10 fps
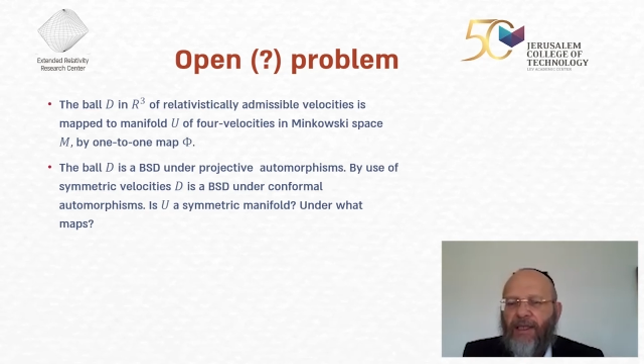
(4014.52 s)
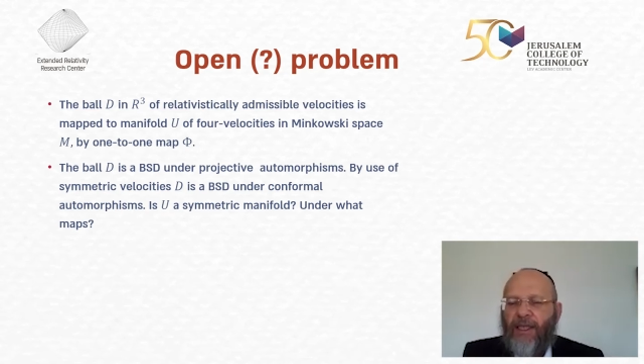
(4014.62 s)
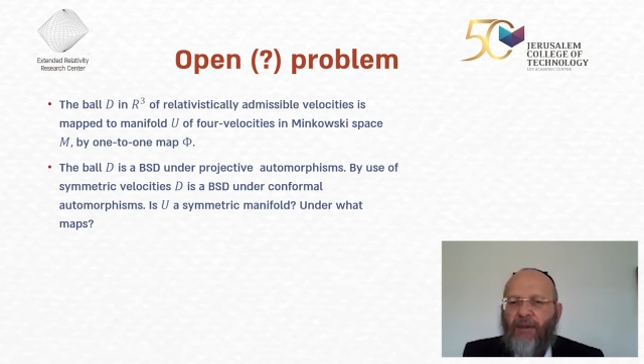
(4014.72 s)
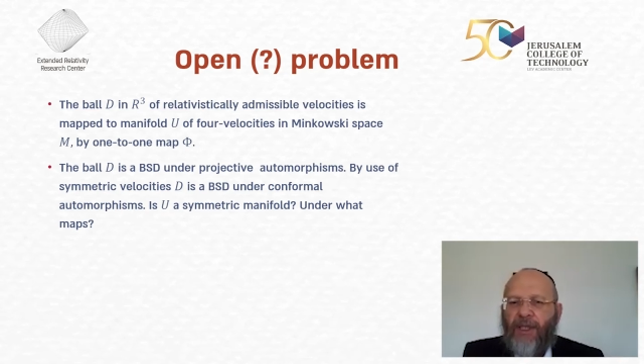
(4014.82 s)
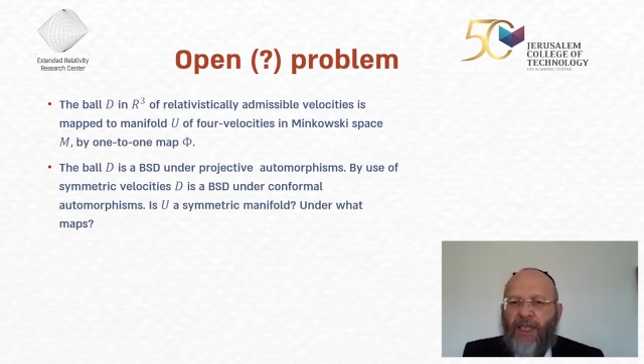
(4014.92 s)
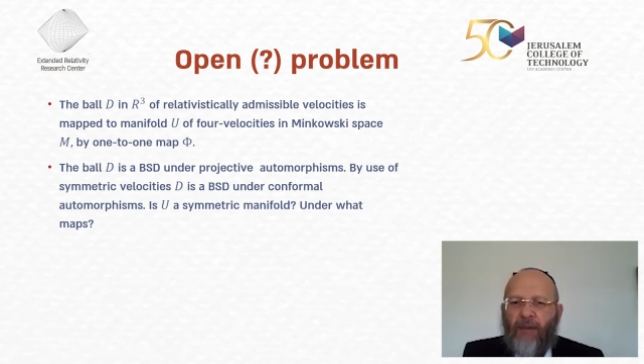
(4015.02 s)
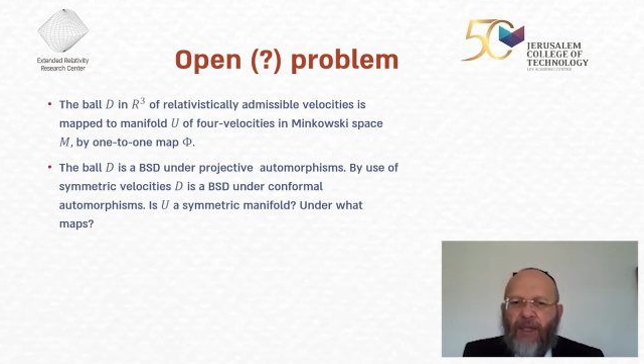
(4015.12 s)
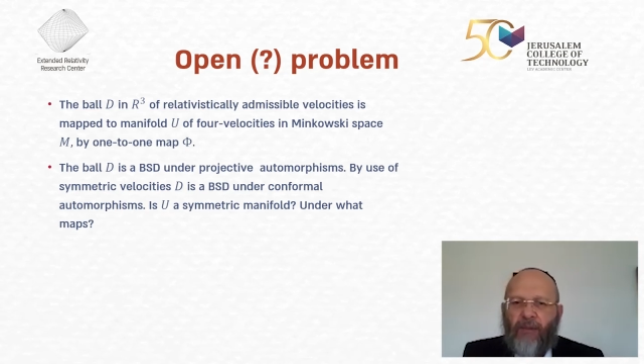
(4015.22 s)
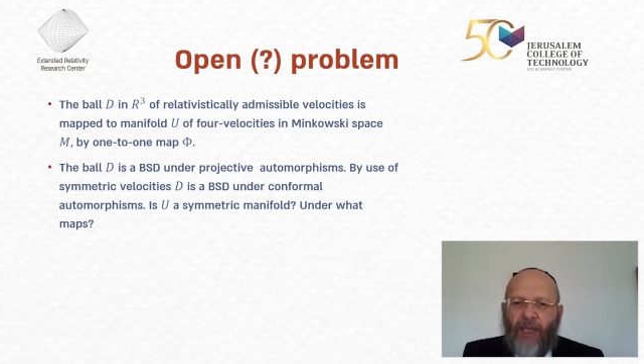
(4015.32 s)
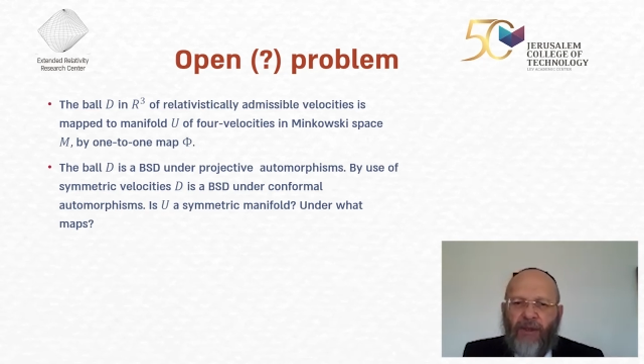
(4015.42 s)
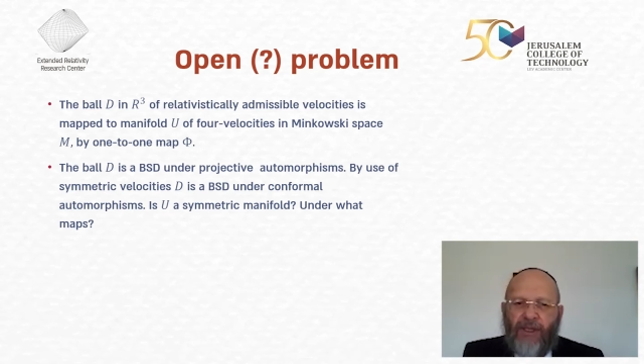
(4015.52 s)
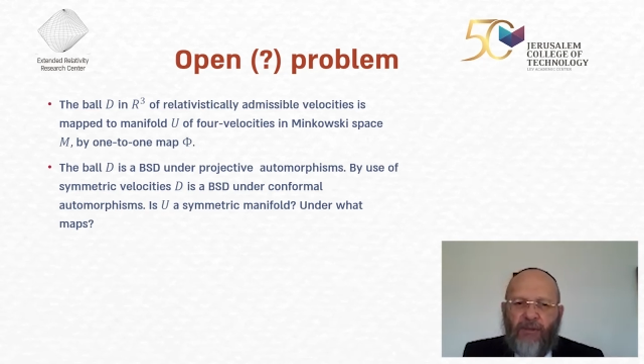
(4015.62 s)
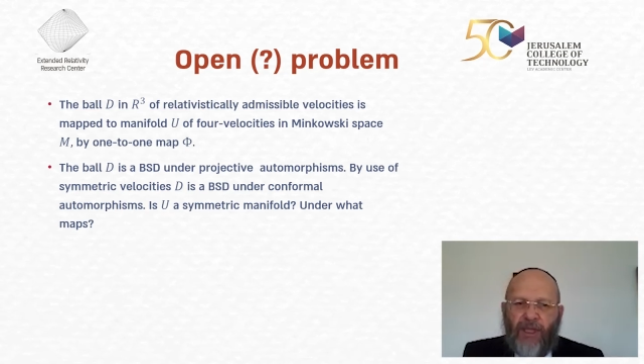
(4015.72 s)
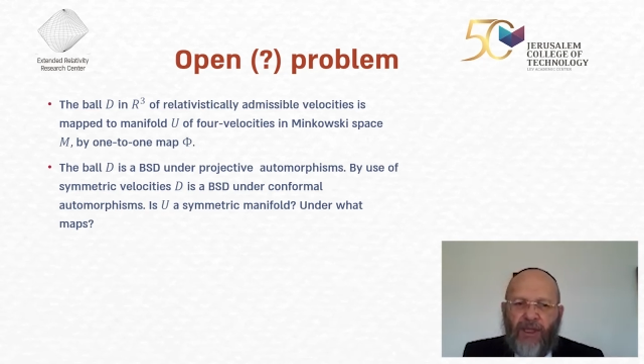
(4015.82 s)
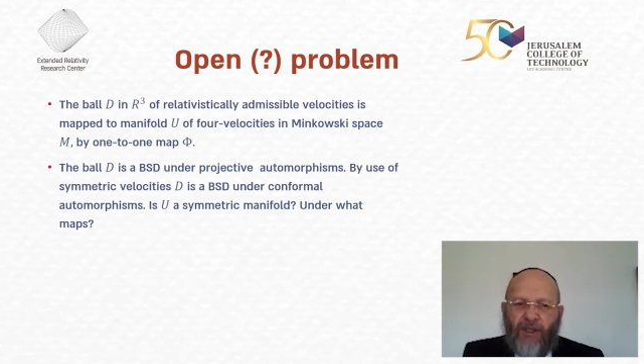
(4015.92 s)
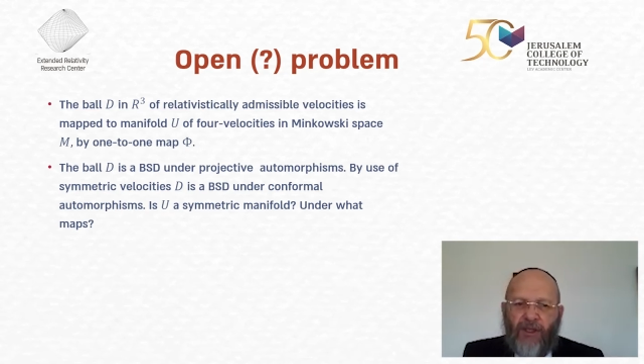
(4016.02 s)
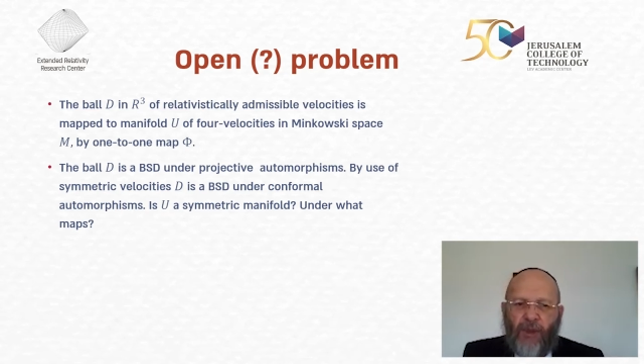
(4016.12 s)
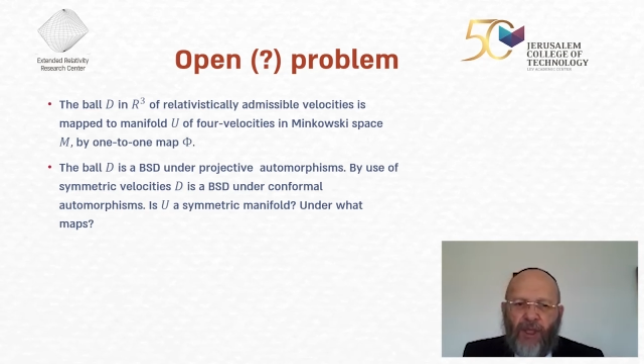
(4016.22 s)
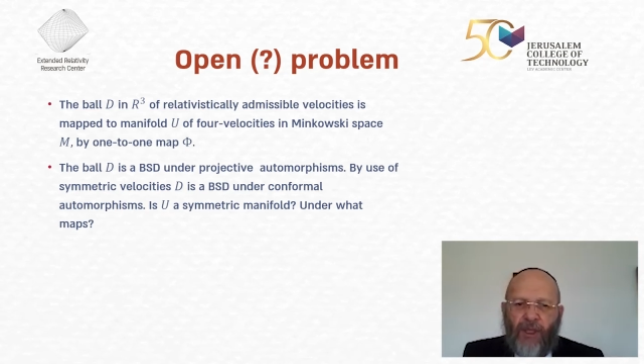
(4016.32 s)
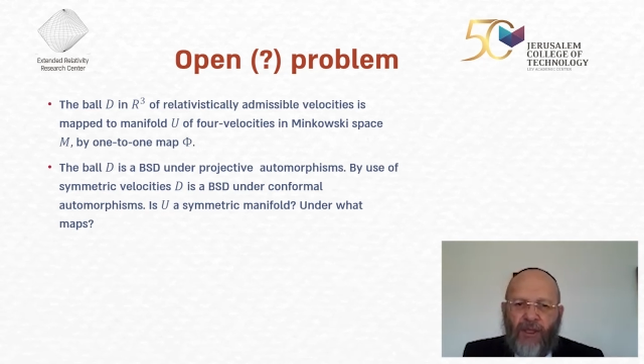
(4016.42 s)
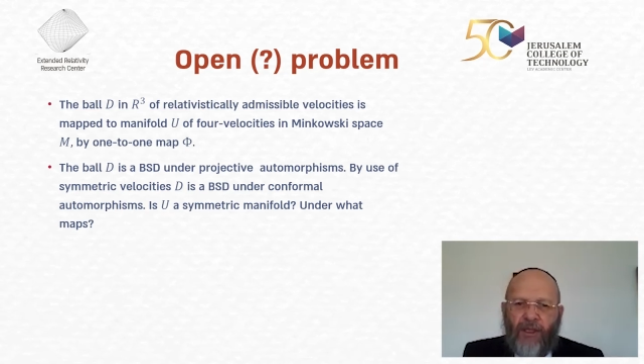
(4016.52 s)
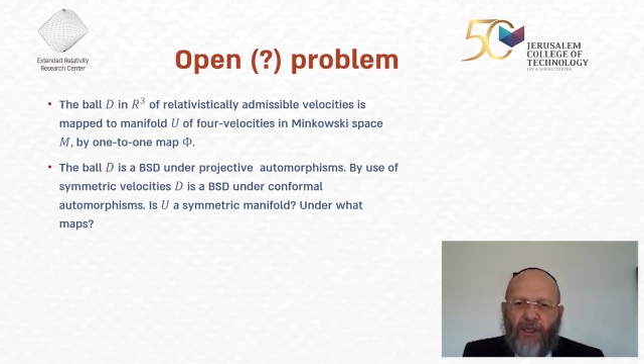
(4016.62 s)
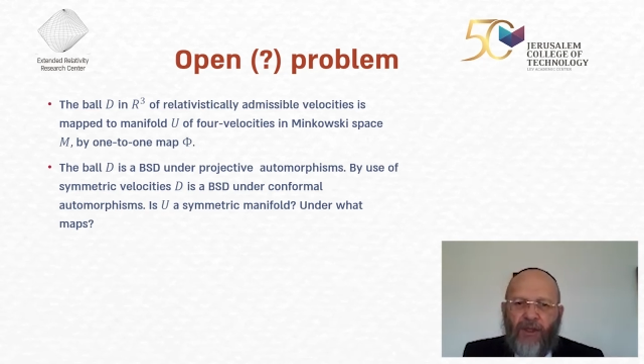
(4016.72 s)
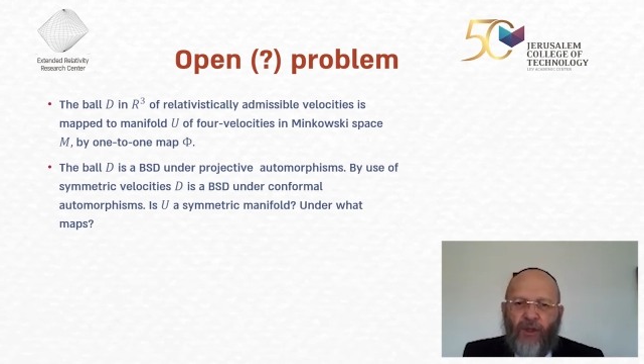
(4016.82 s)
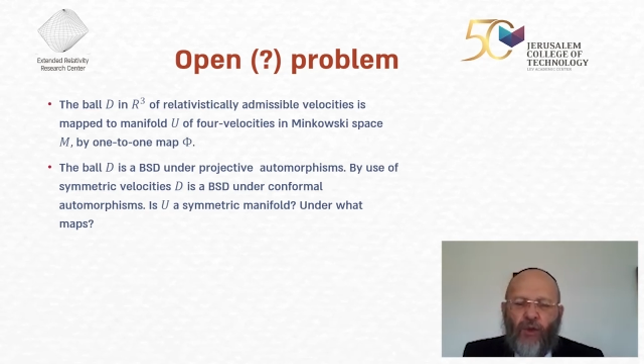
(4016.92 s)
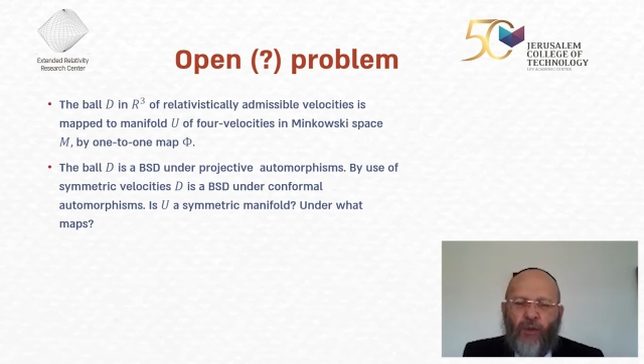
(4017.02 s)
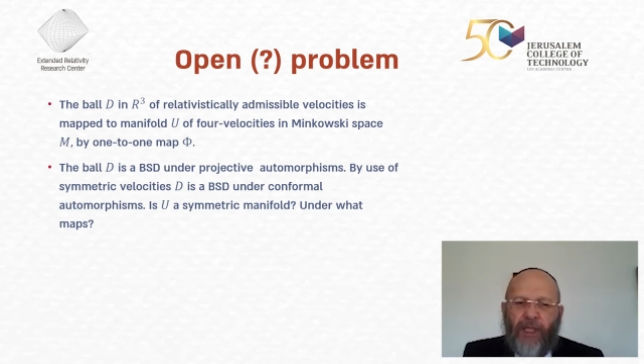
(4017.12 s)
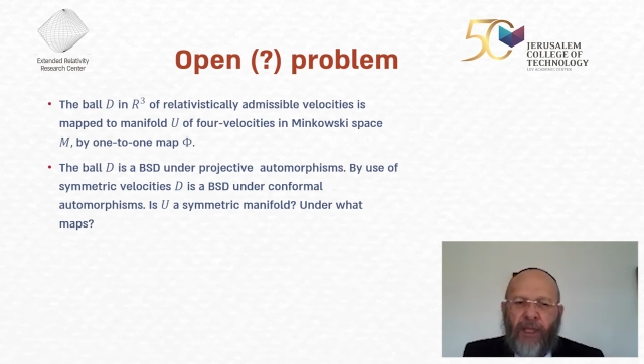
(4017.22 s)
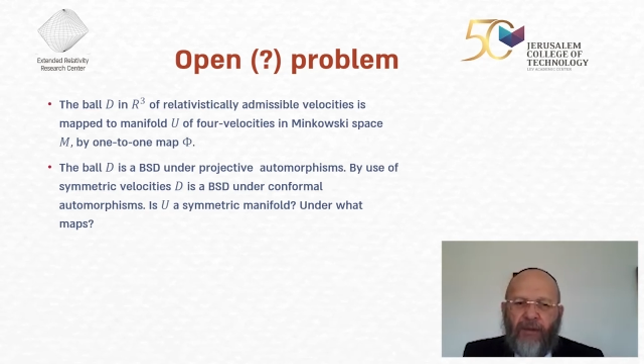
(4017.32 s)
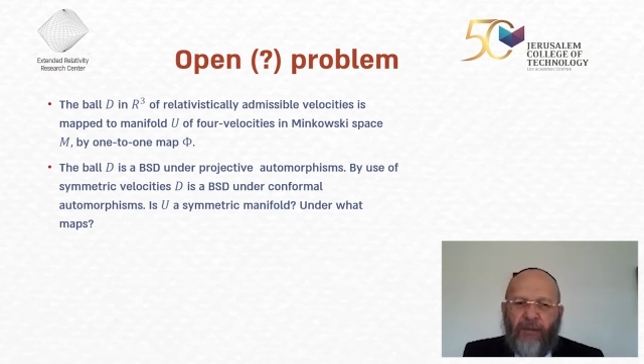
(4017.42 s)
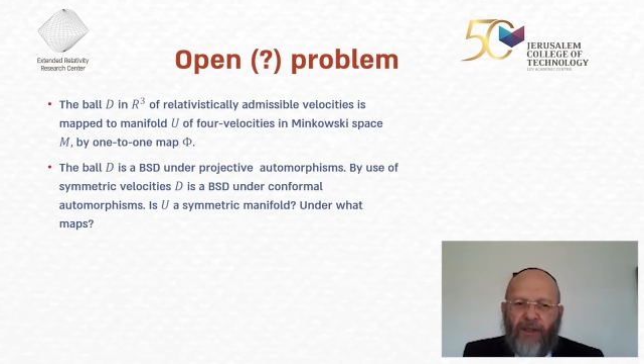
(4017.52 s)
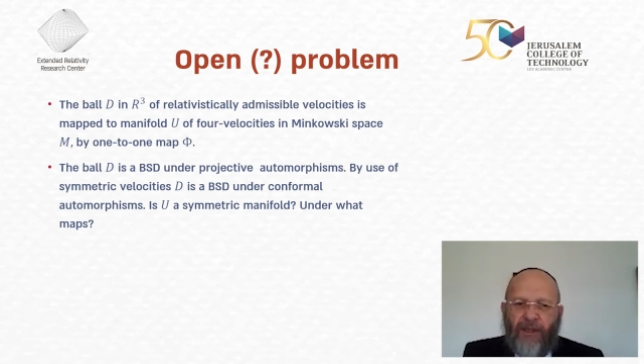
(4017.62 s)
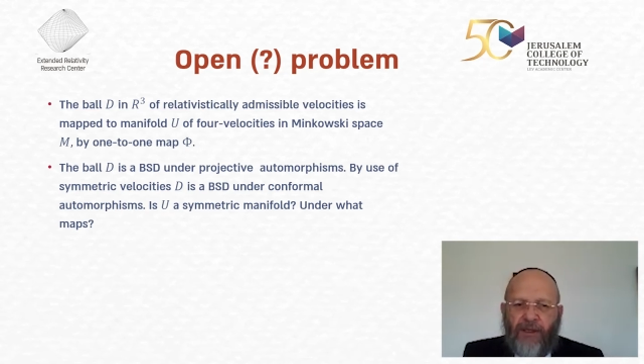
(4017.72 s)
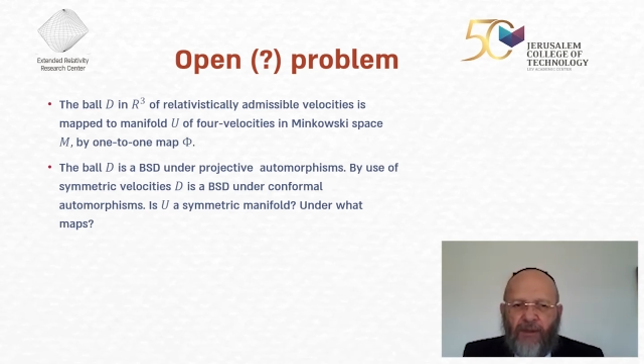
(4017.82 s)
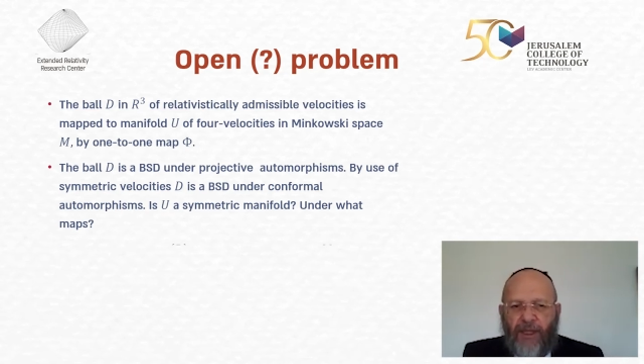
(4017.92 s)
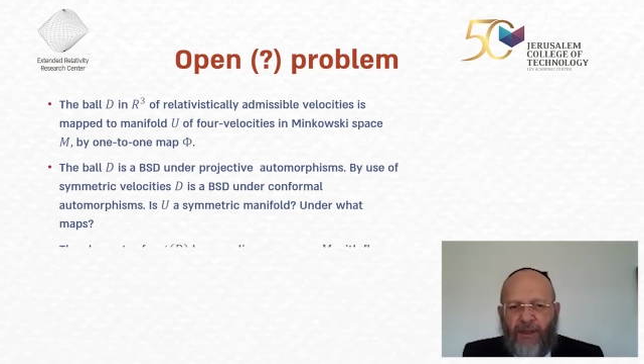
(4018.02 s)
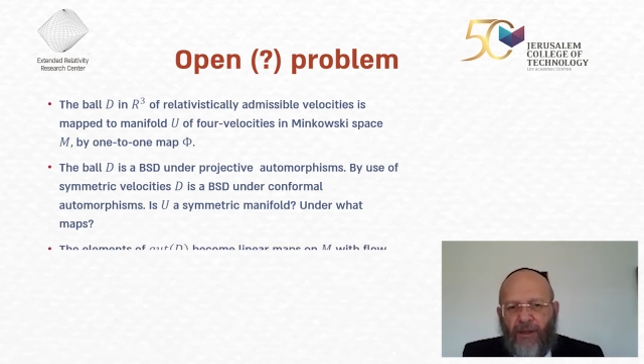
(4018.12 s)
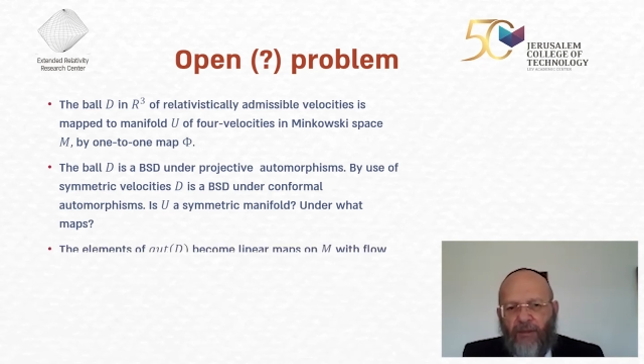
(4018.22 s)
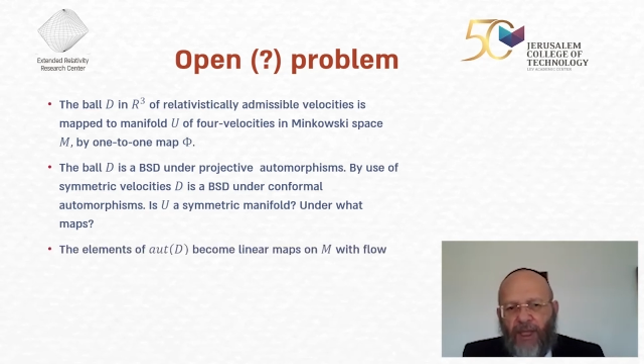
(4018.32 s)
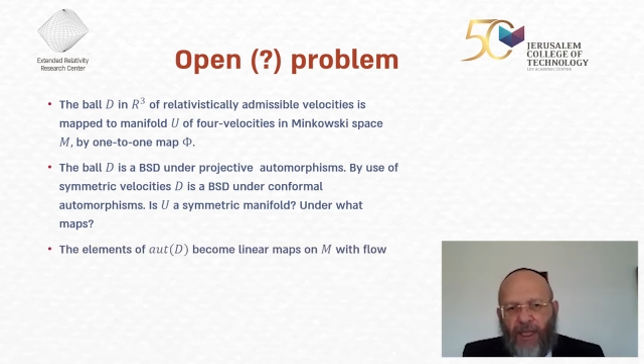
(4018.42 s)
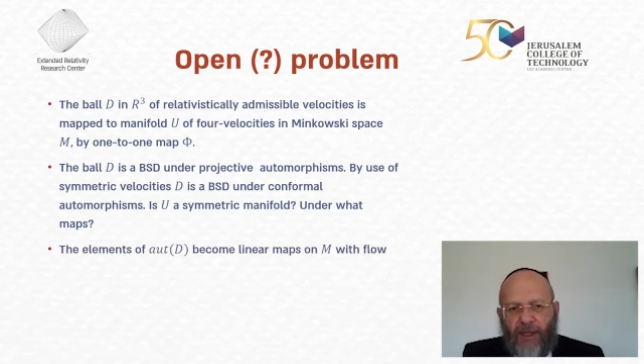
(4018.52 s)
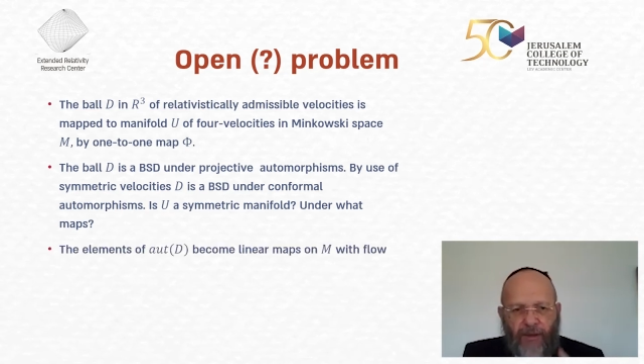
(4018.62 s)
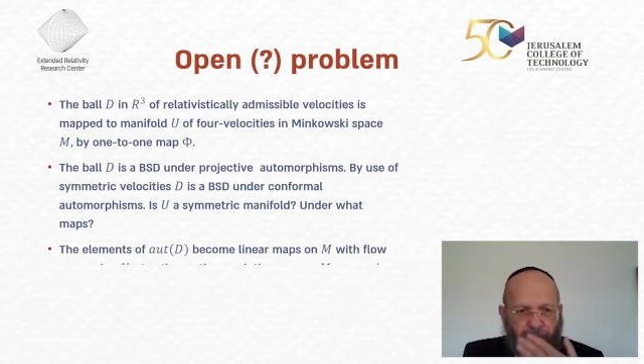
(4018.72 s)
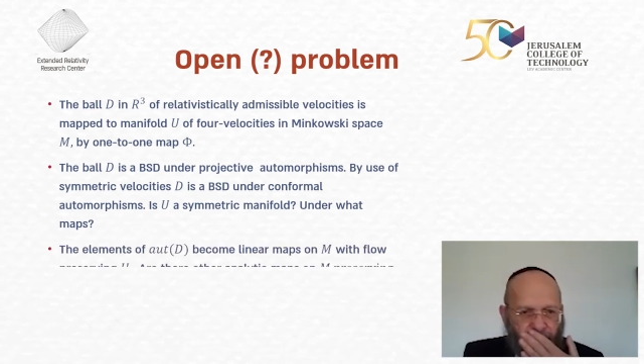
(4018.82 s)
that became a bounded symmetric domain? U became a bounded symmetric domain.